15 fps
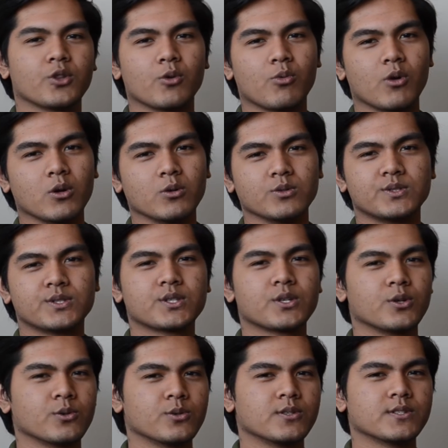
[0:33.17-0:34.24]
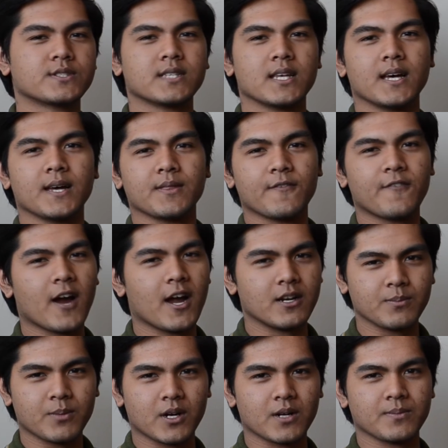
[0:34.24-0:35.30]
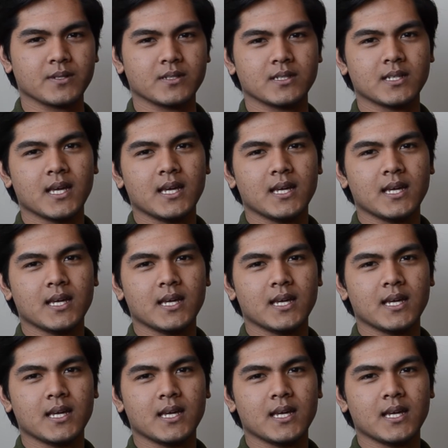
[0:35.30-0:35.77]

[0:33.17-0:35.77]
the roads, schools, uh, the fire department,